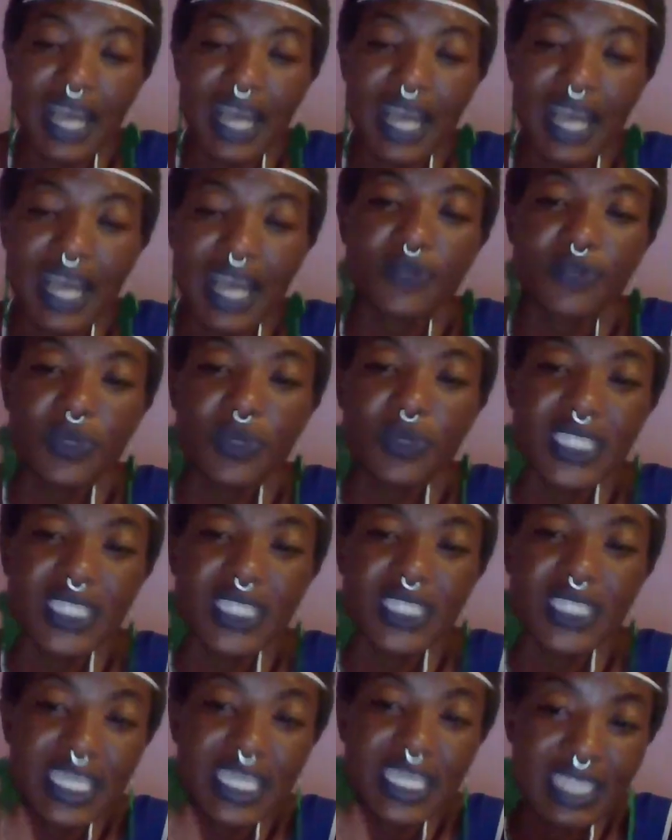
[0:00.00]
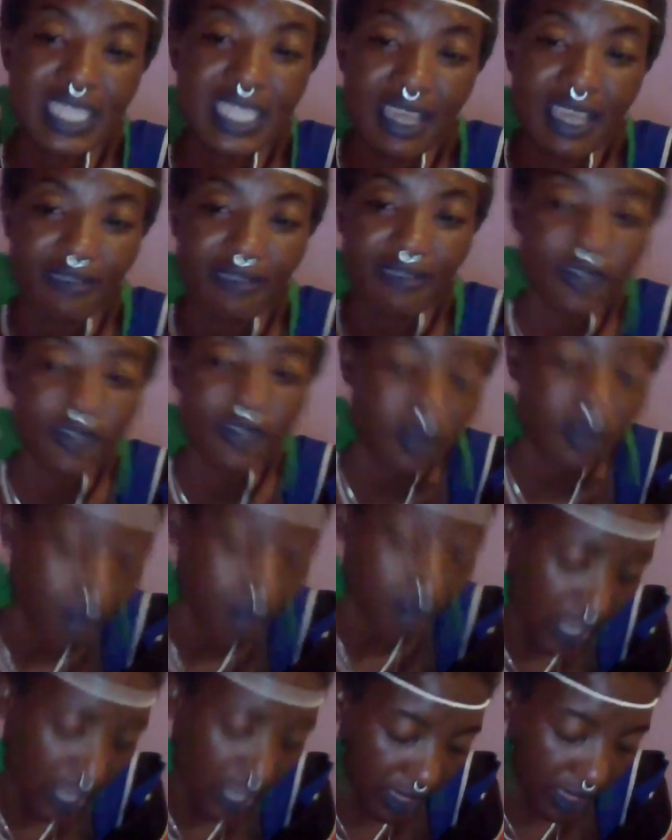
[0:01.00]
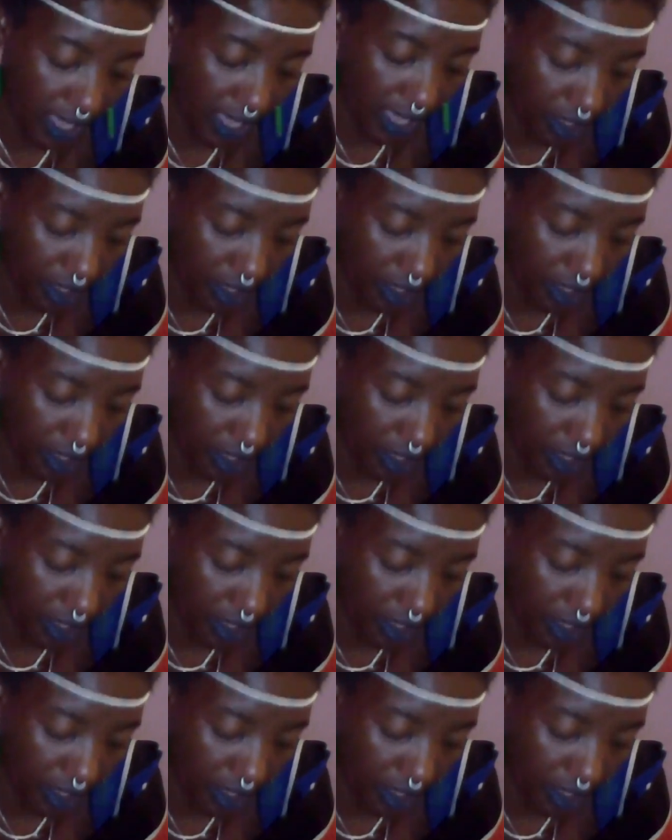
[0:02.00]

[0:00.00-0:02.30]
Highest frequency is love, don't forget